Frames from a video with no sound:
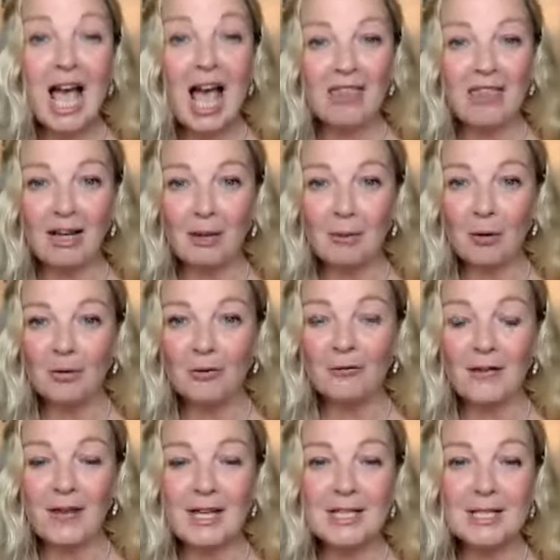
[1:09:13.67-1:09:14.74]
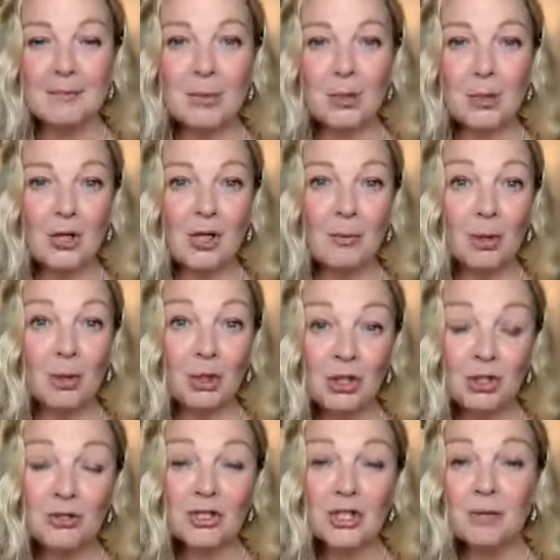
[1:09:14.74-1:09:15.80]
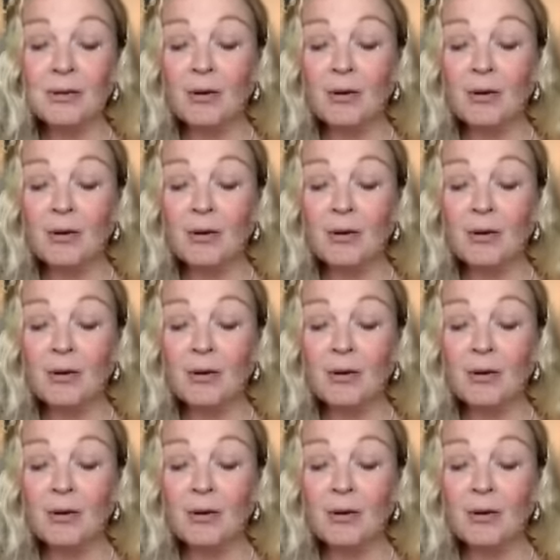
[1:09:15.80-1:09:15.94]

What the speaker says: and then I'm on Facebook, I'm on YouTube,